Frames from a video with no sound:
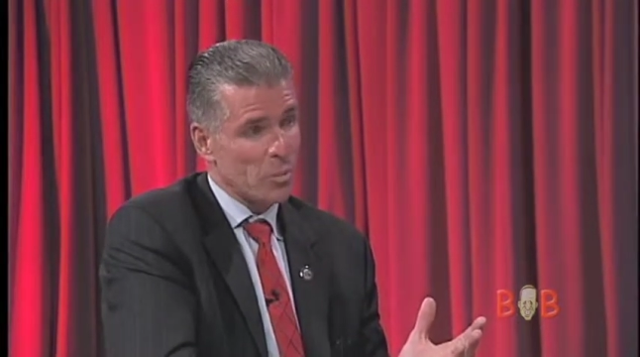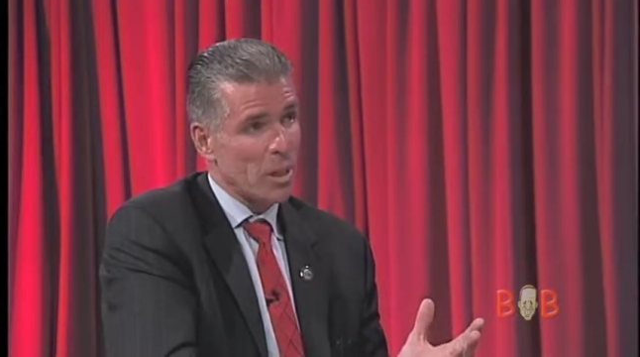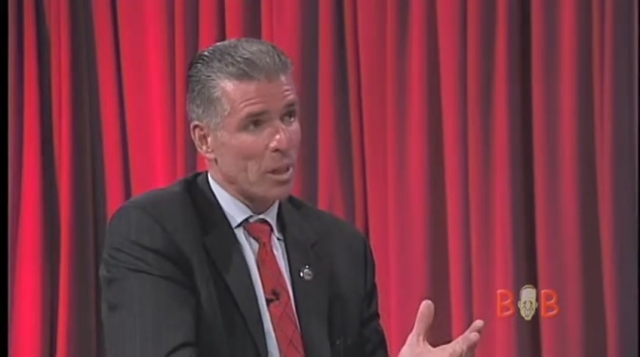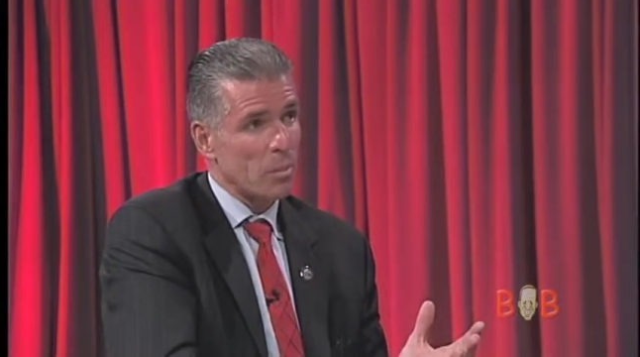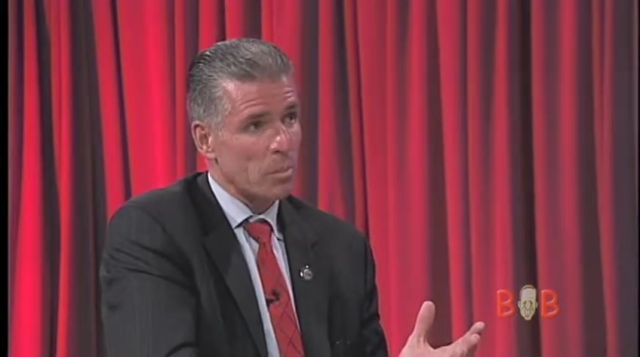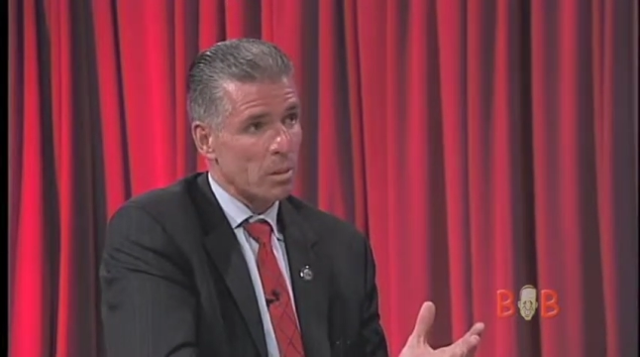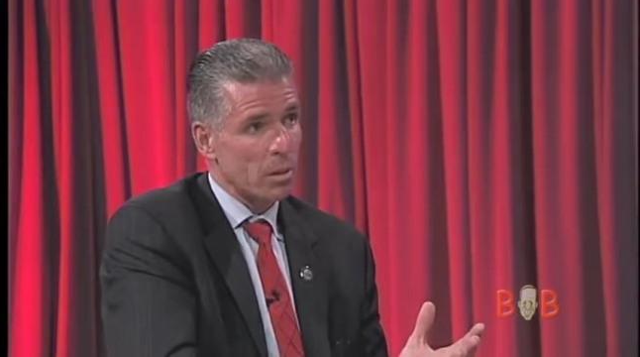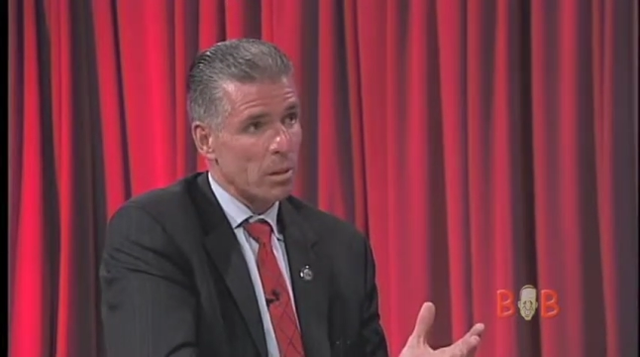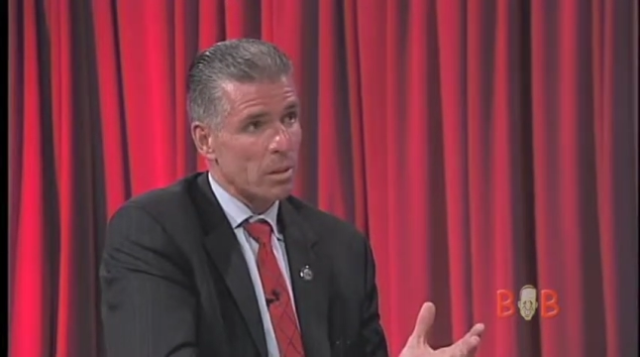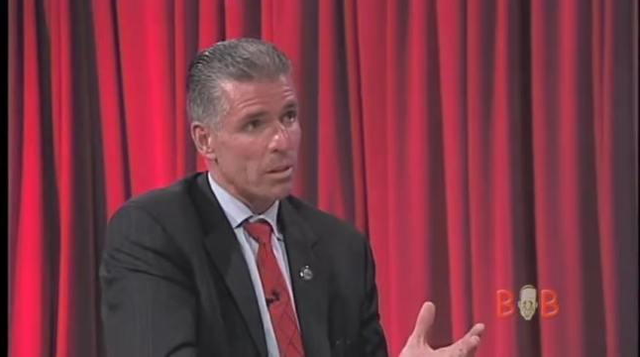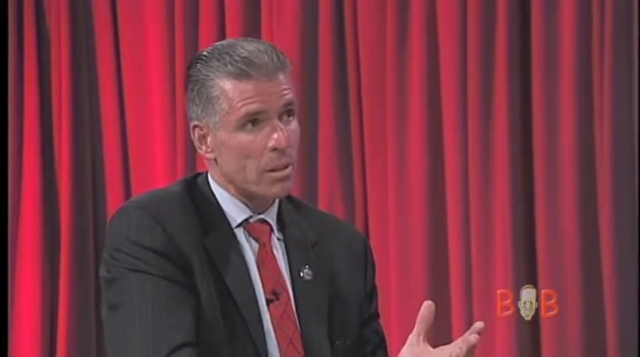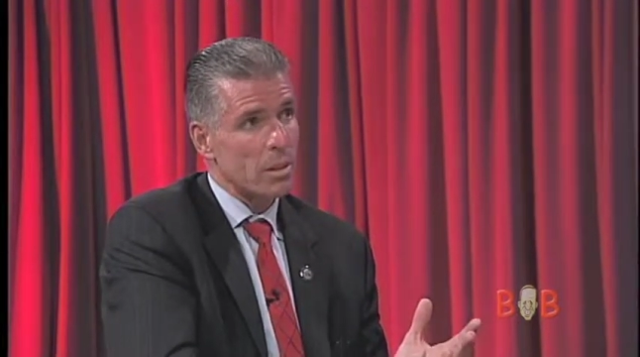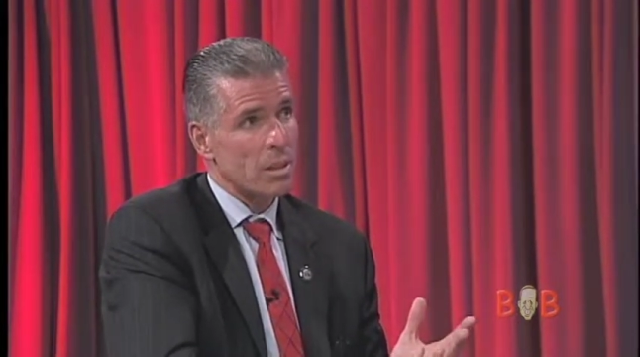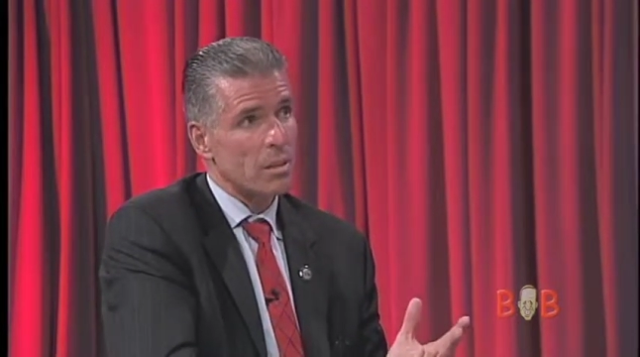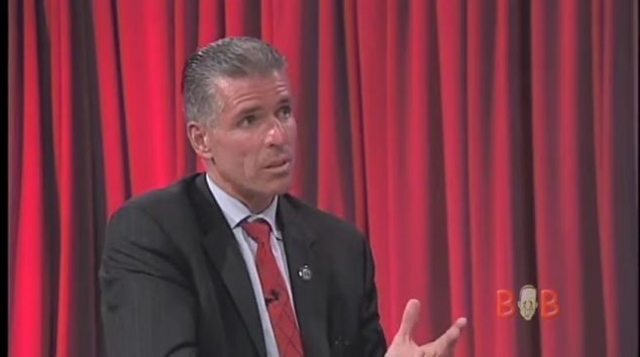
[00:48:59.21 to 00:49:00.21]
many
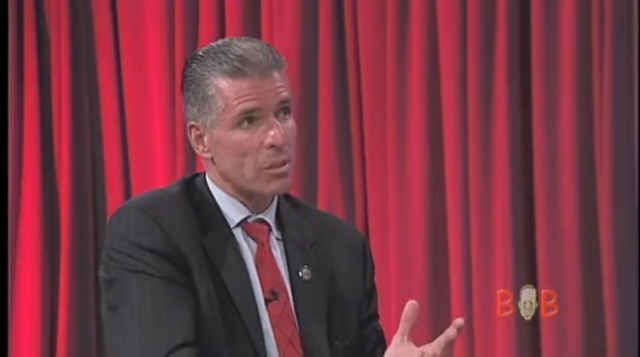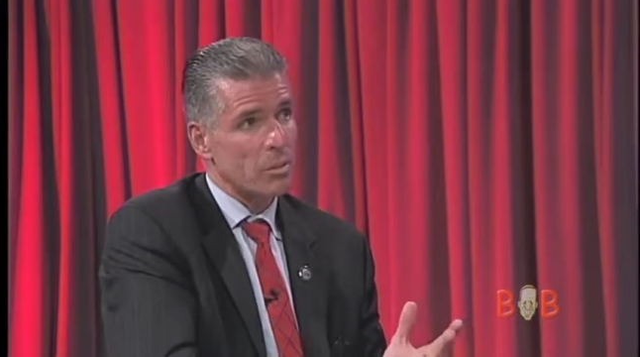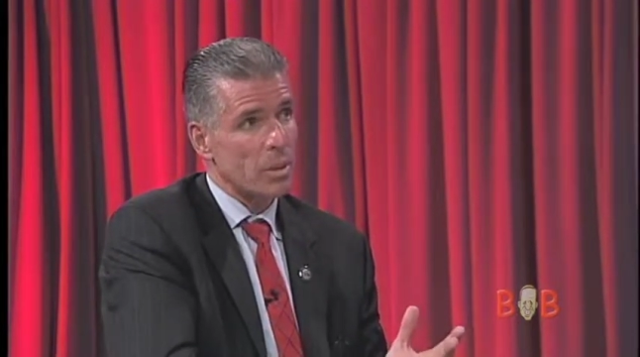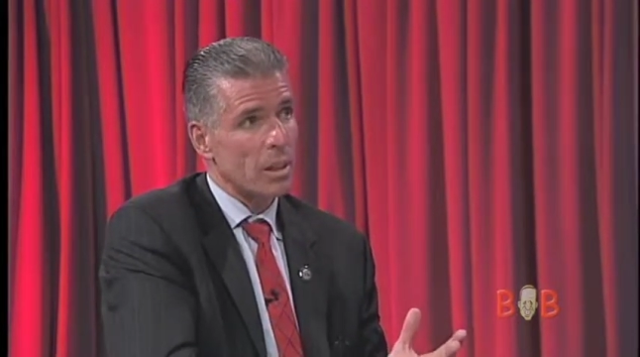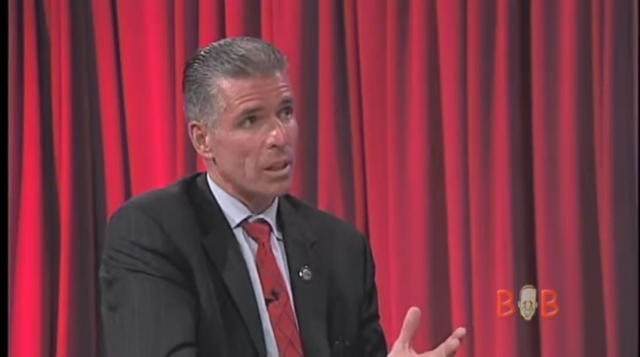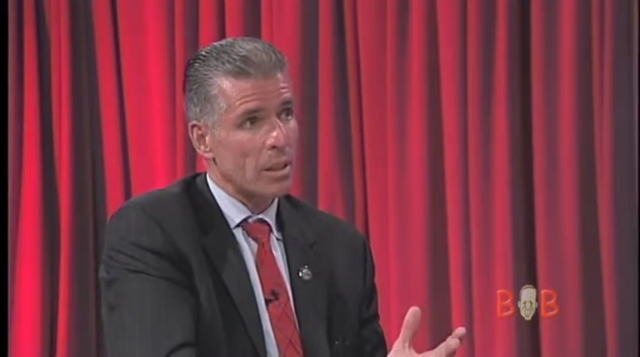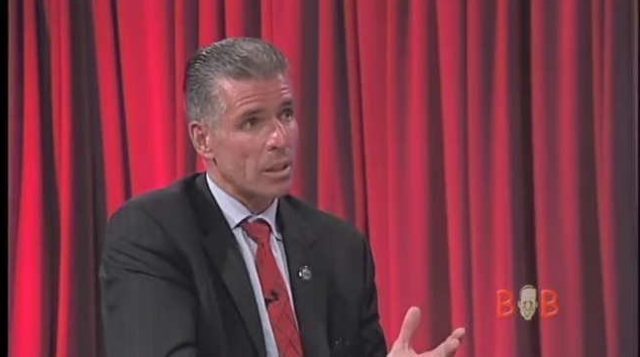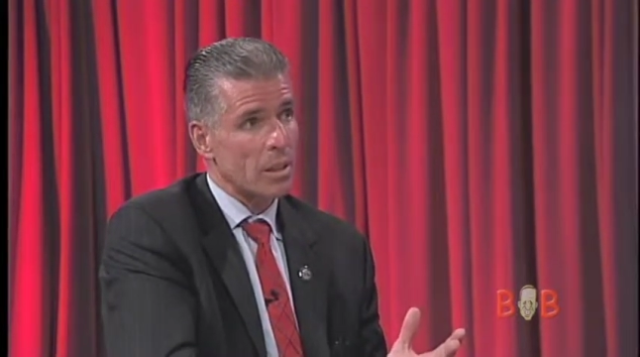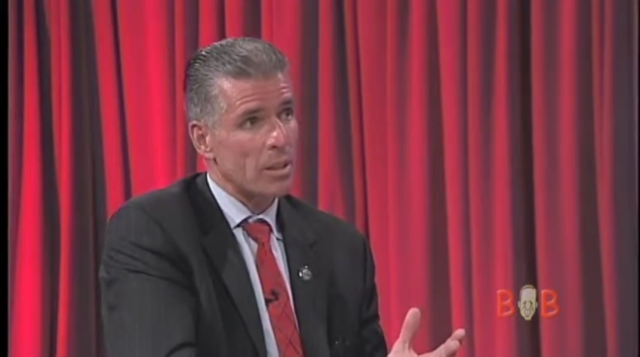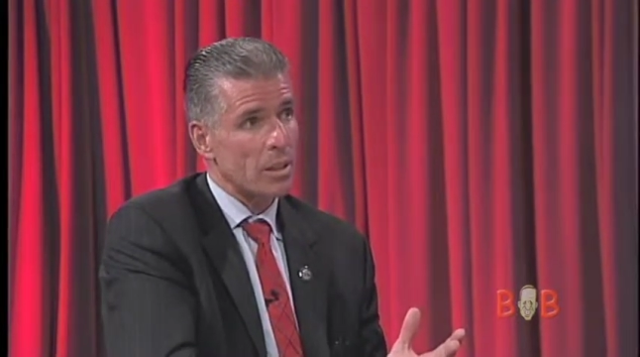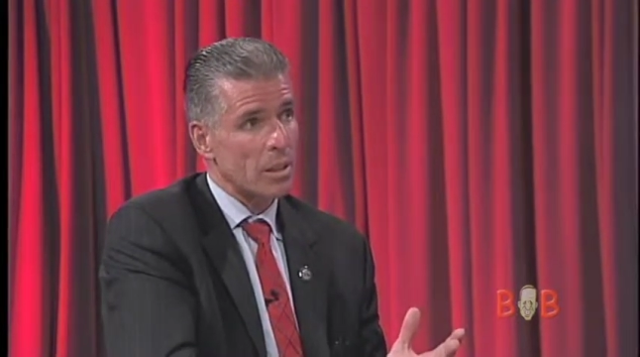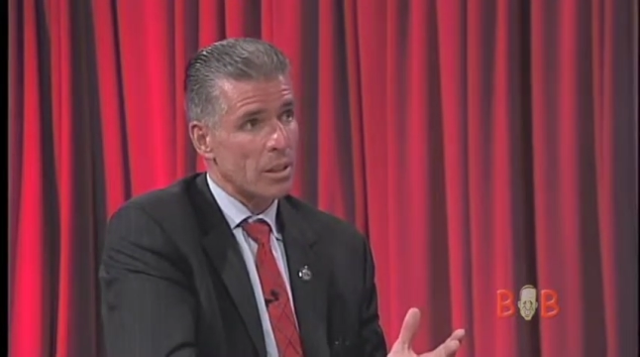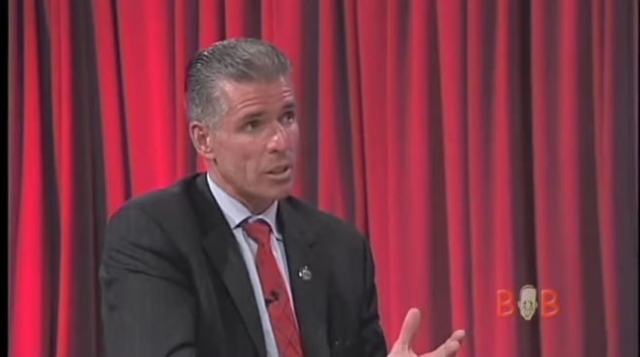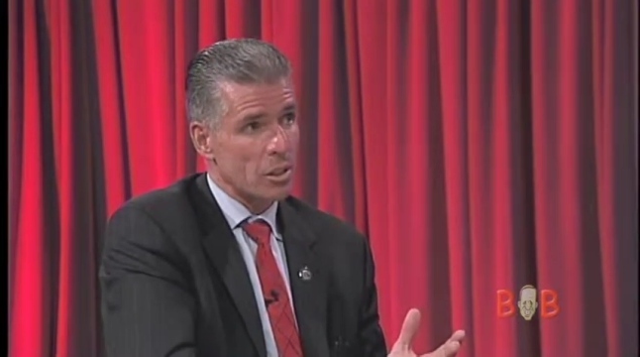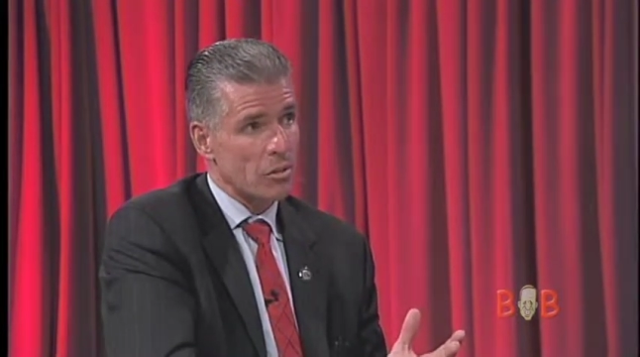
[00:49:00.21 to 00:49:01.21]
bullets and too many guns
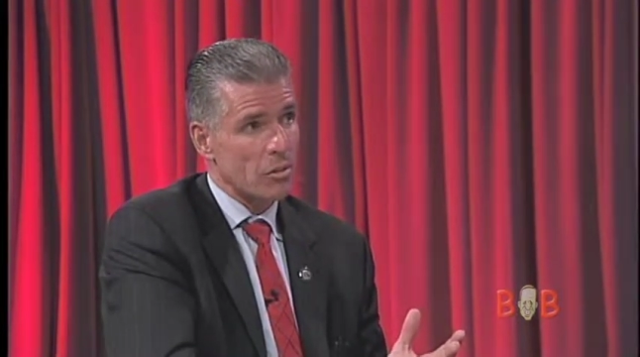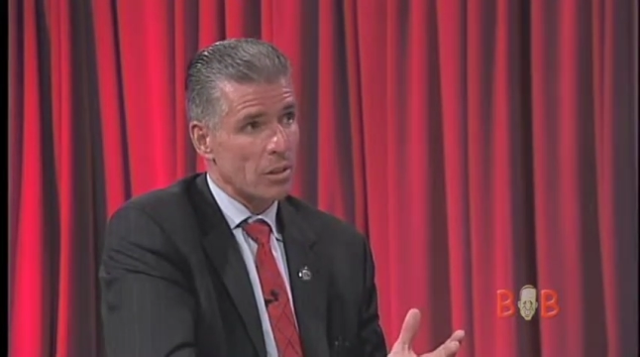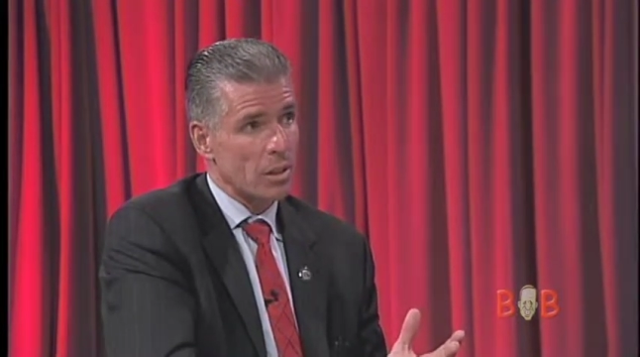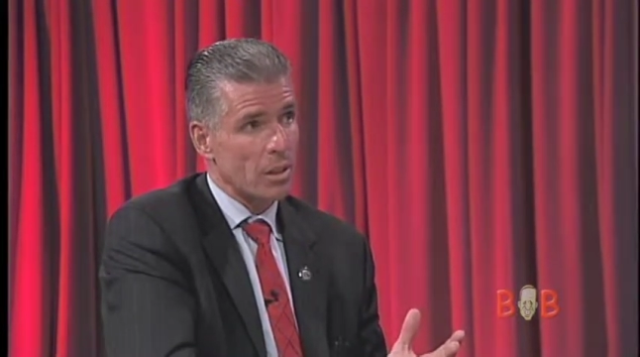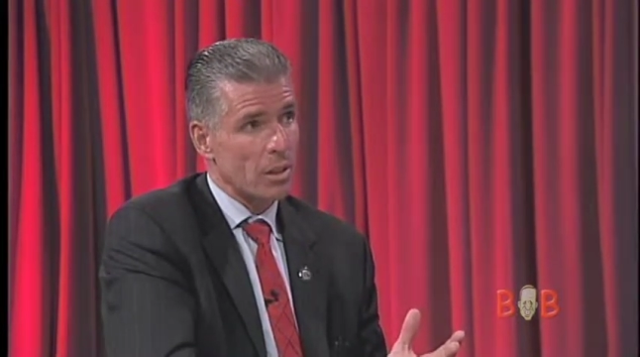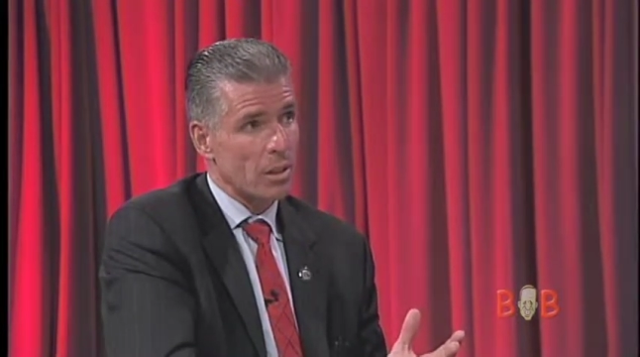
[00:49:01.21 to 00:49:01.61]
in the street.